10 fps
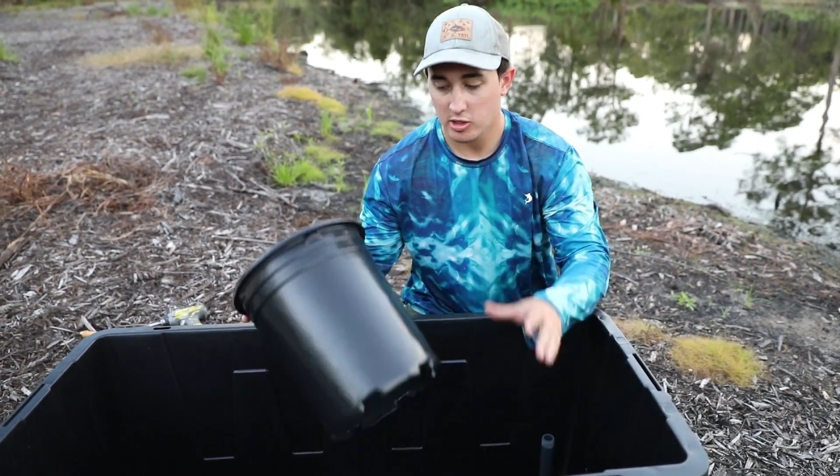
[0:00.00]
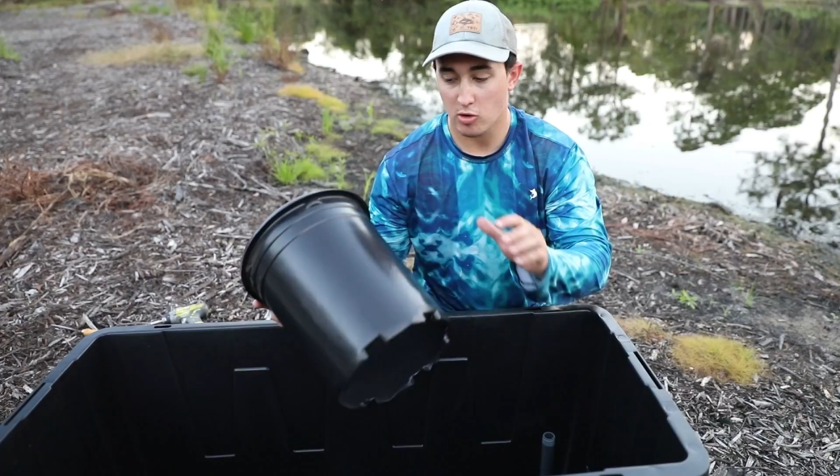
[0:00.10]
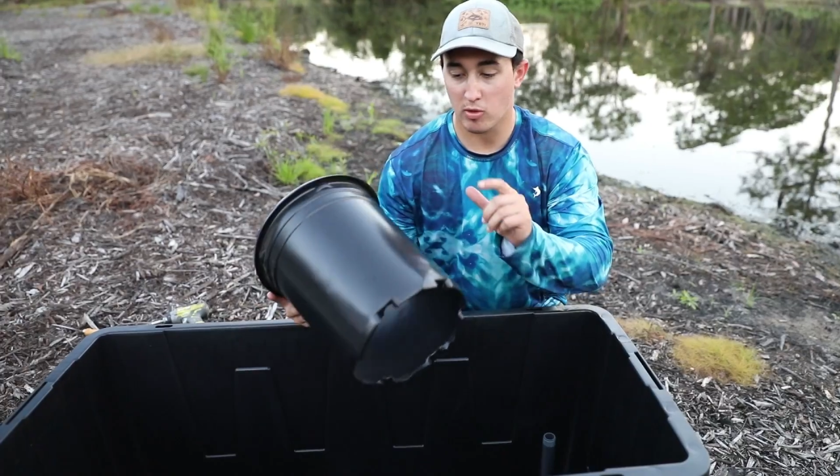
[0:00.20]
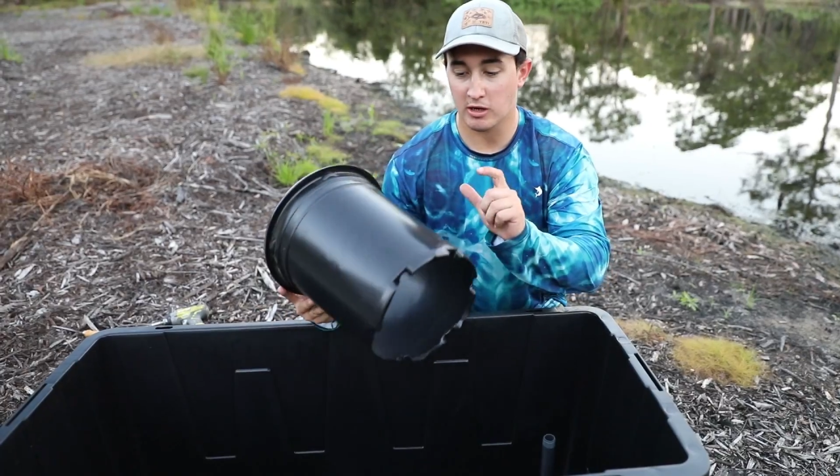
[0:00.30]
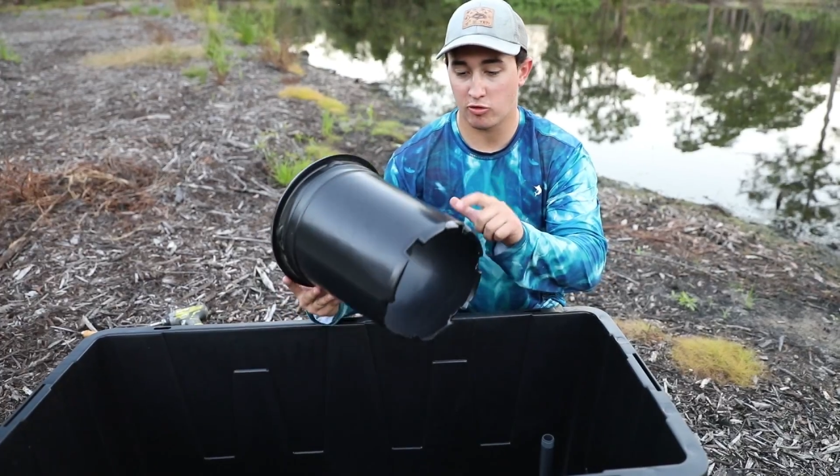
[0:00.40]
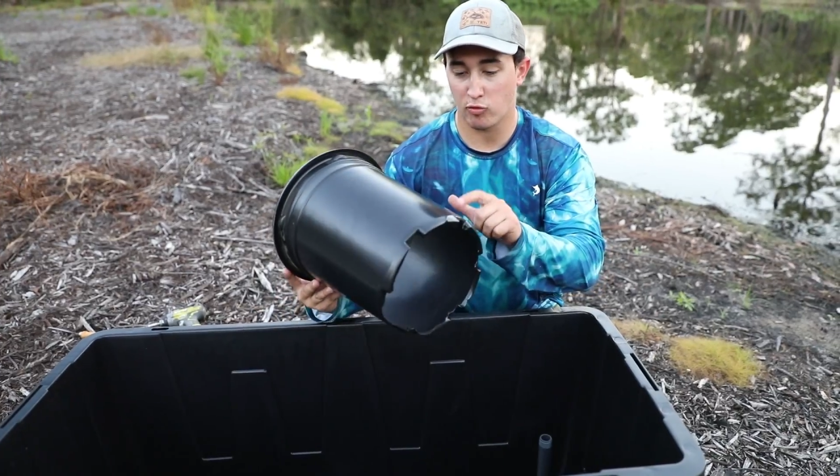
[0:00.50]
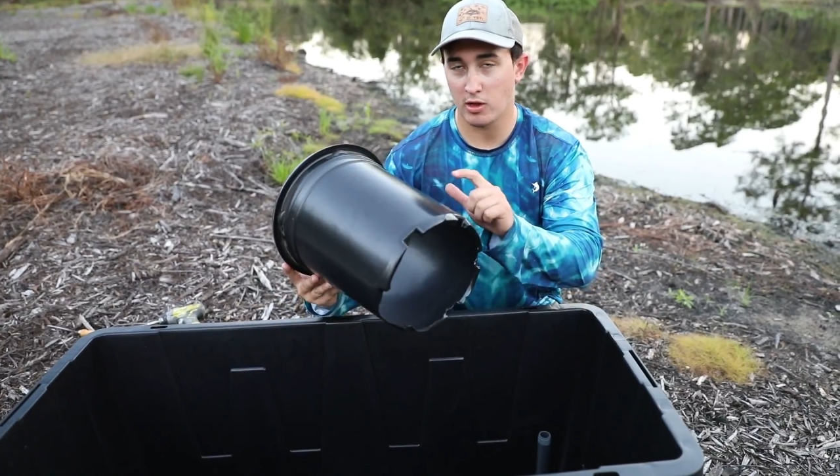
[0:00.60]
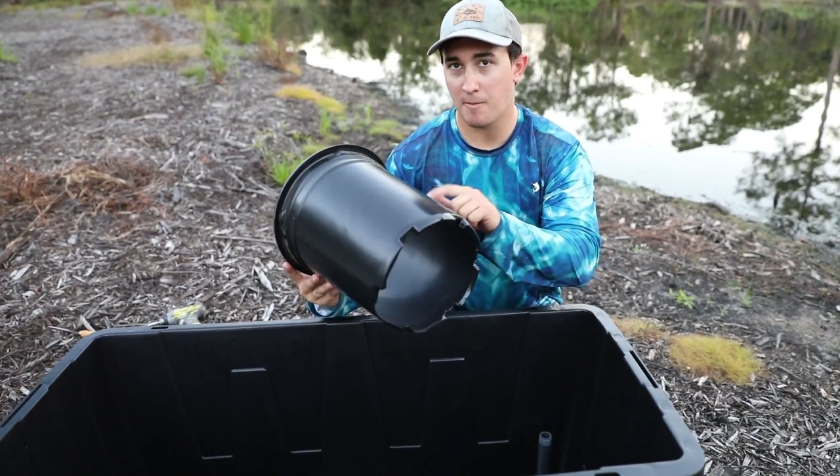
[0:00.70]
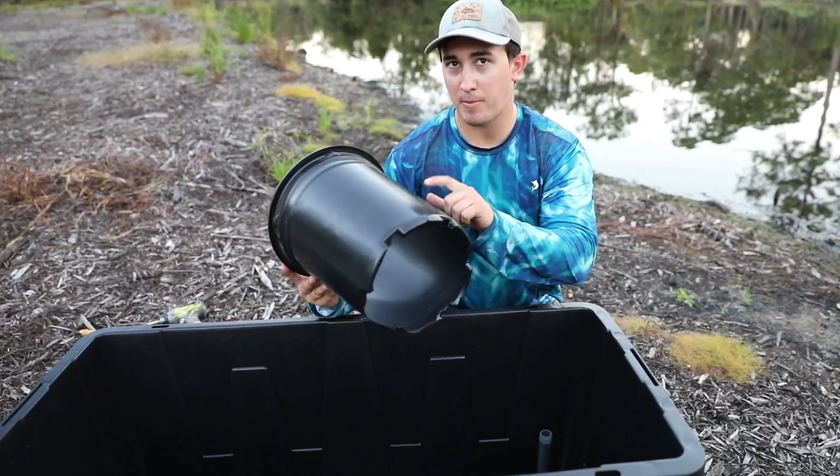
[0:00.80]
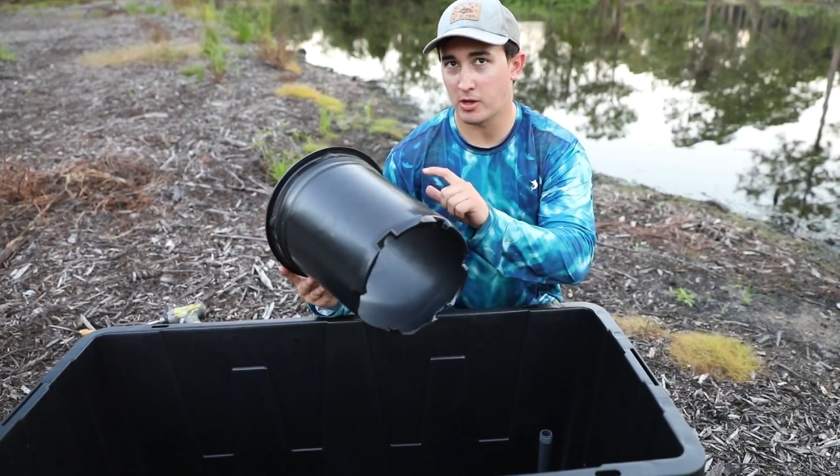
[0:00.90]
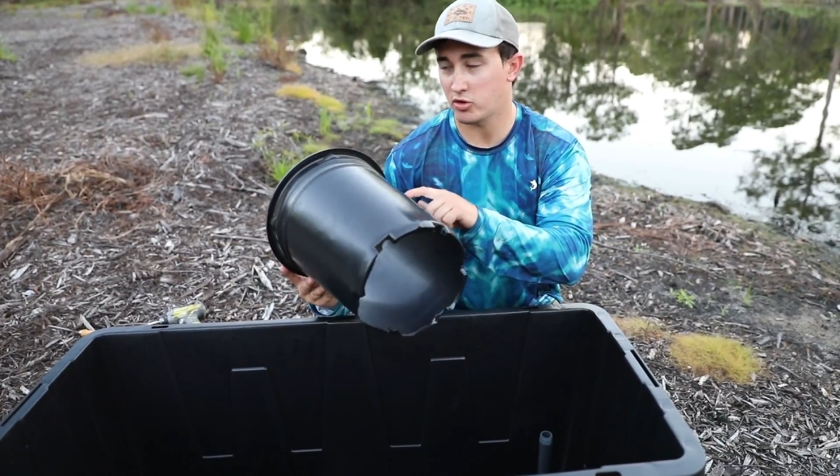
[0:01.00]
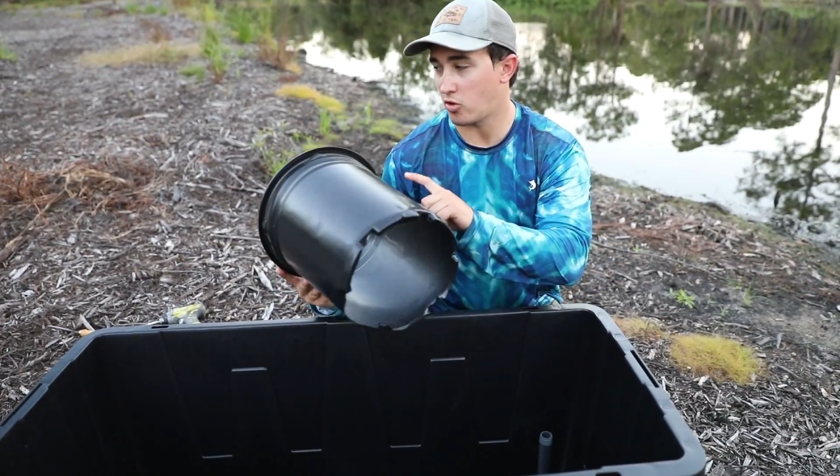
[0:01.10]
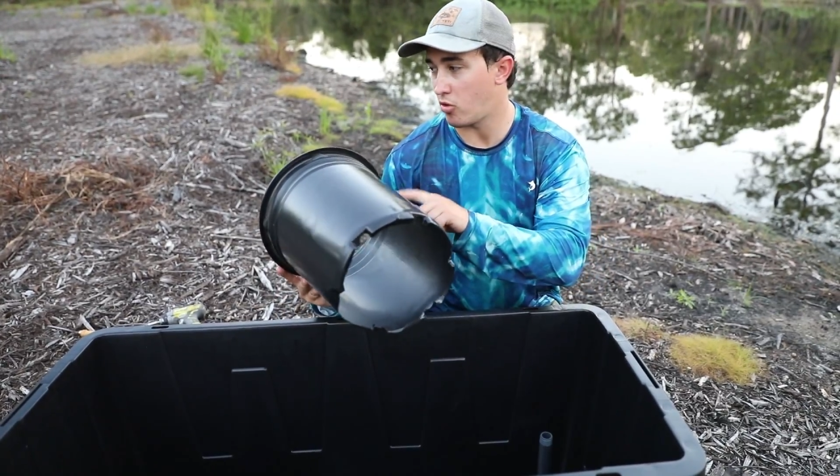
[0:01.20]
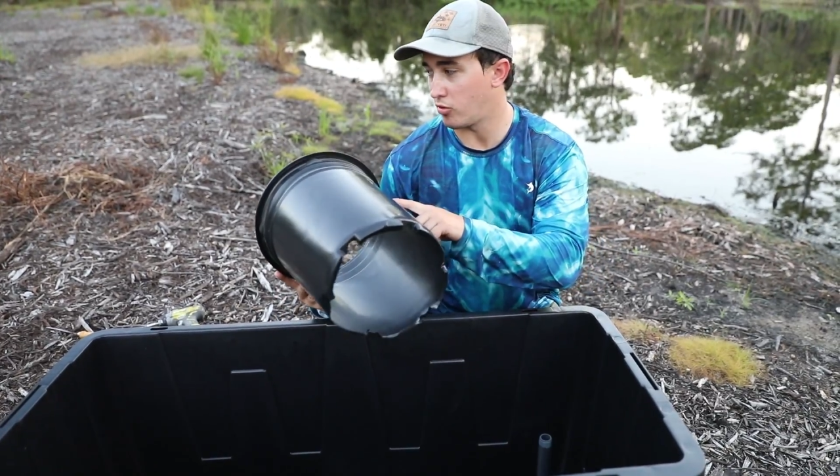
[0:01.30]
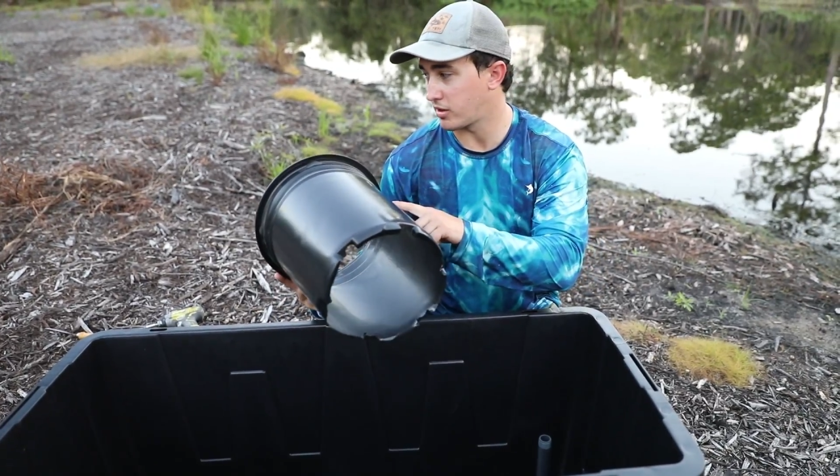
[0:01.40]
So we're gonna drill a bunch of
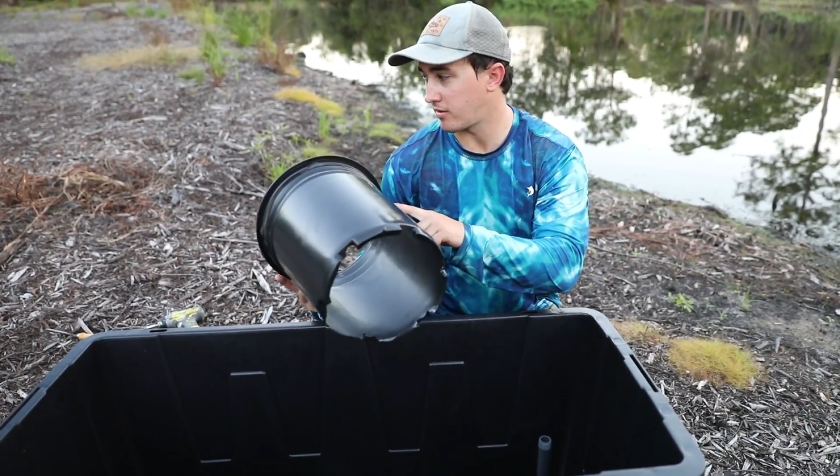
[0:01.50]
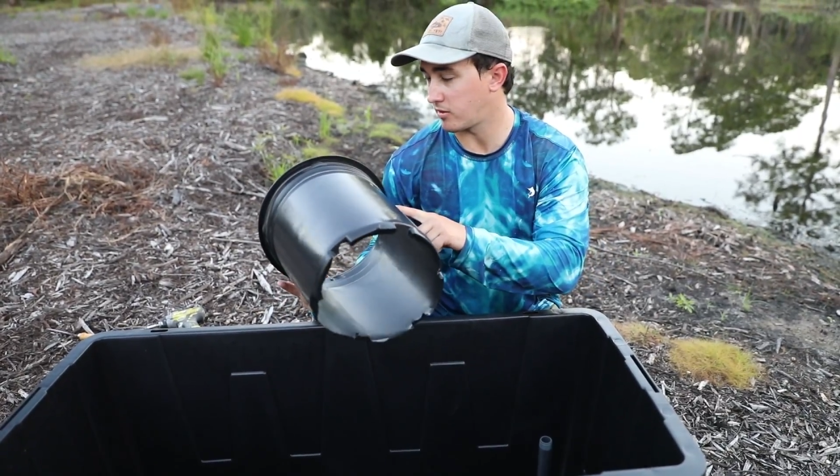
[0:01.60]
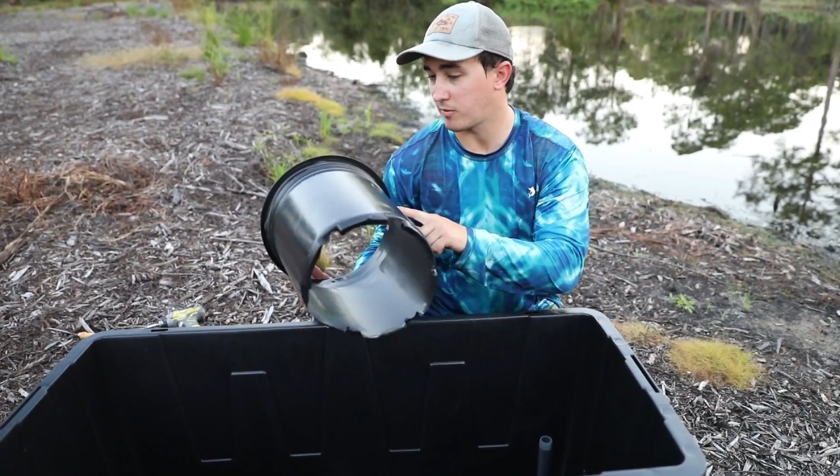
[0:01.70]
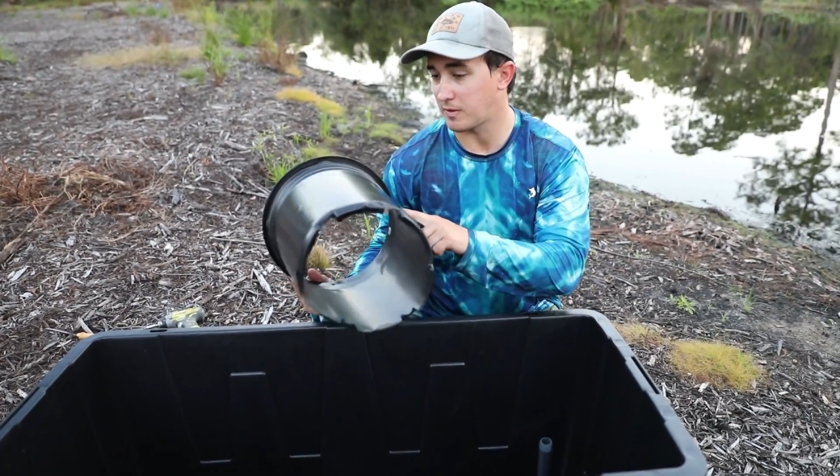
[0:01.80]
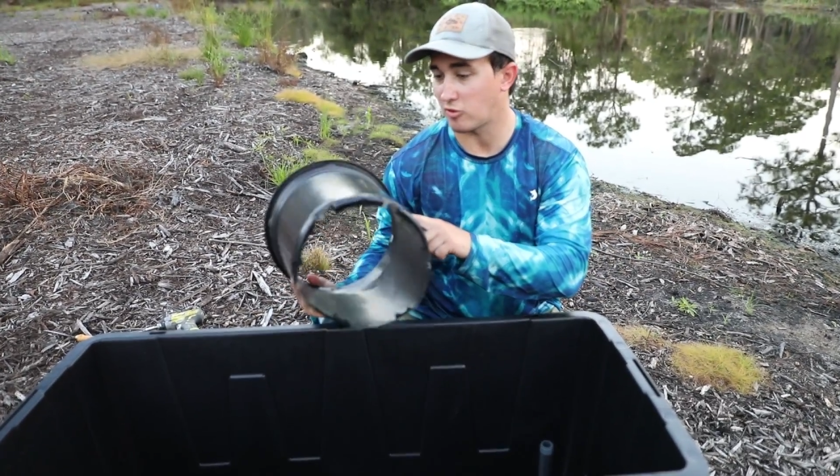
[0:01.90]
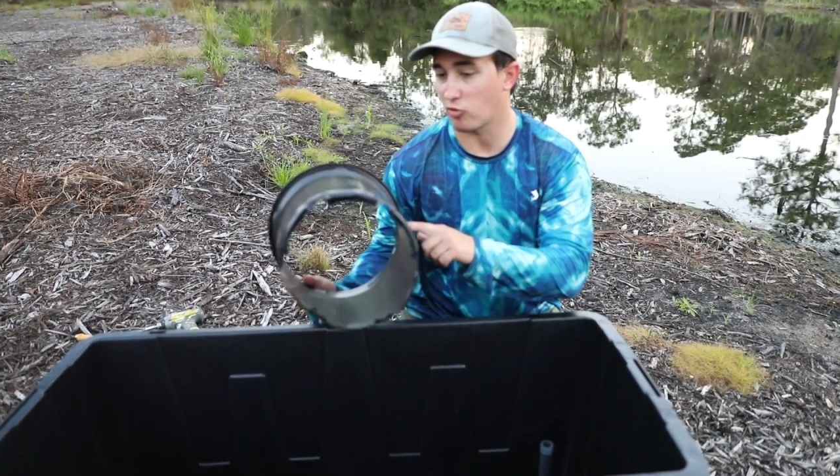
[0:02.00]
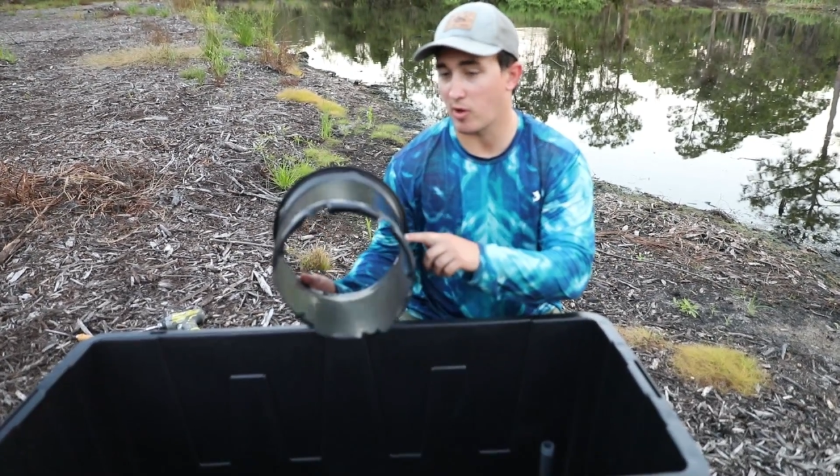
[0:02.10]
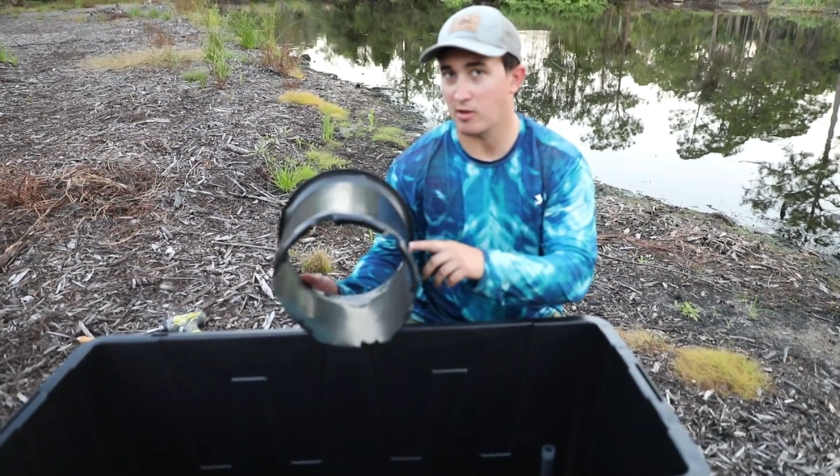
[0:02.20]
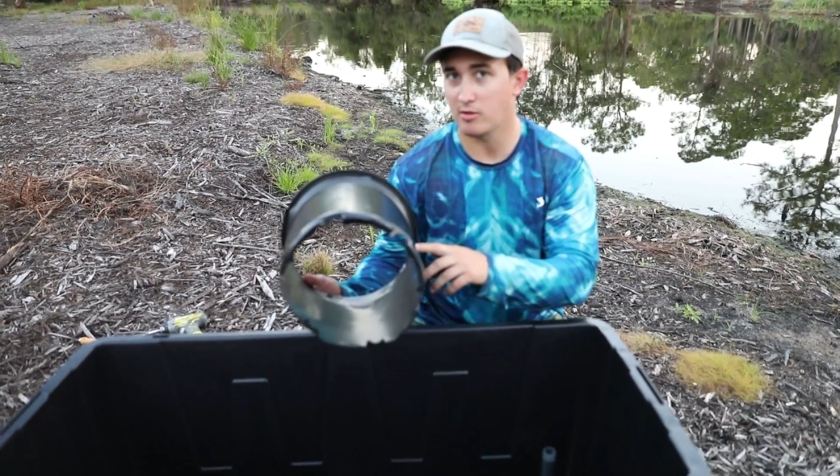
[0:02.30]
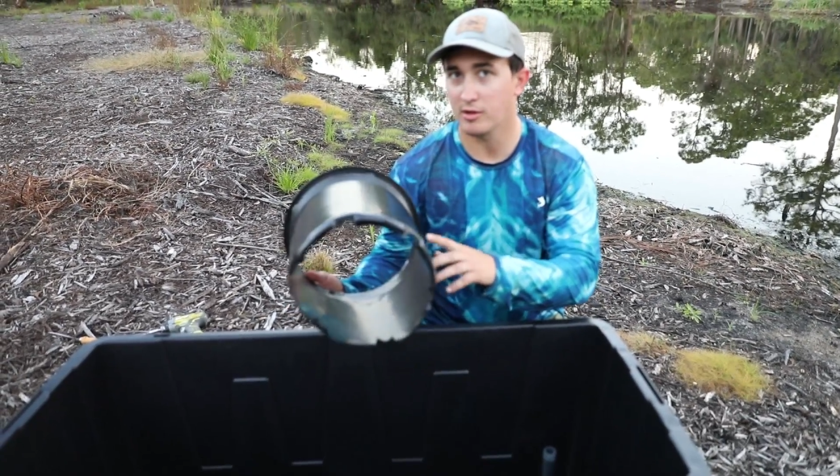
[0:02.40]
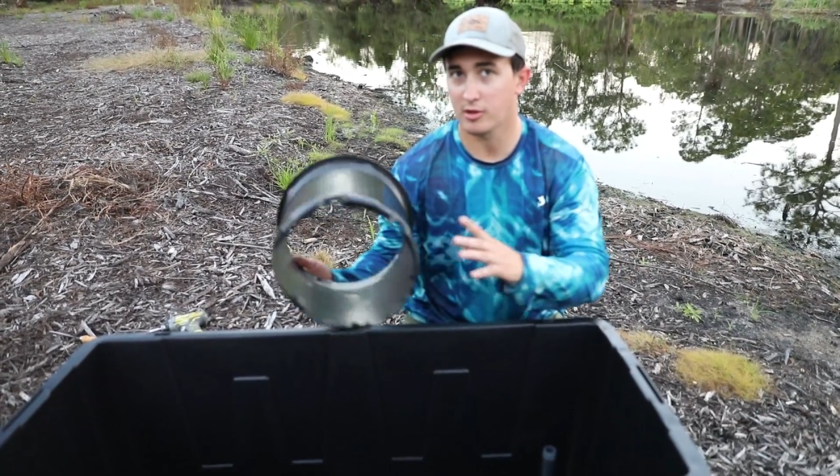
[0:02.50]
holes in this with the drill